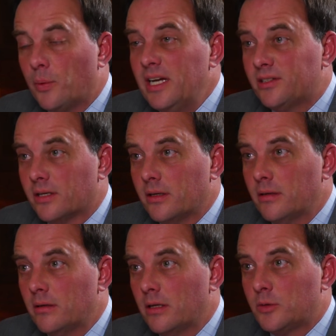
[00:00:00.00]

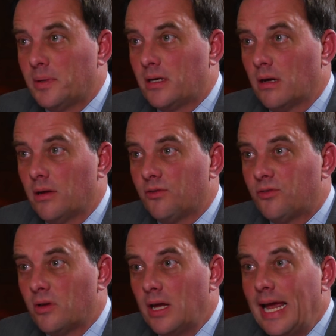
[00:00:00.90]
reason is
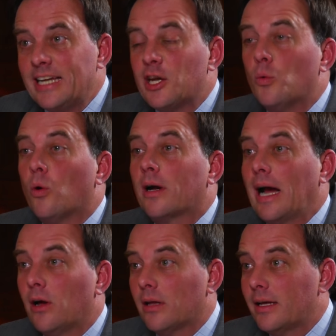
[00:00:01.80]
because it didn't work
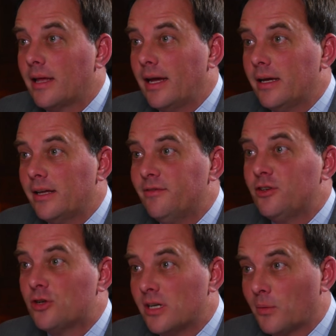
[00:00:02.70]
out like they
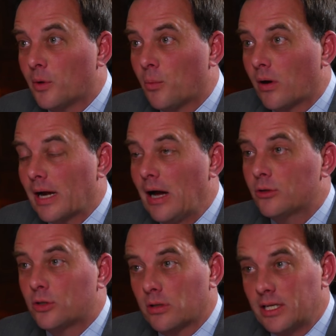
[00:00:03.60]
envisioned it would work
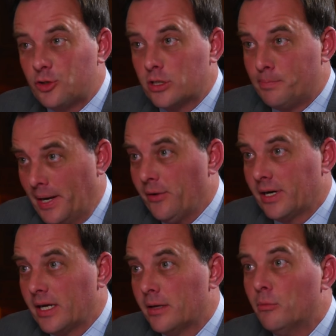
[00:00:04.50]
out, so let's just
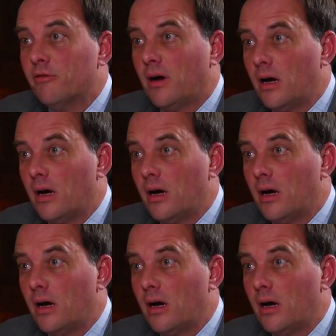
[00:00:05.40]
bury it and move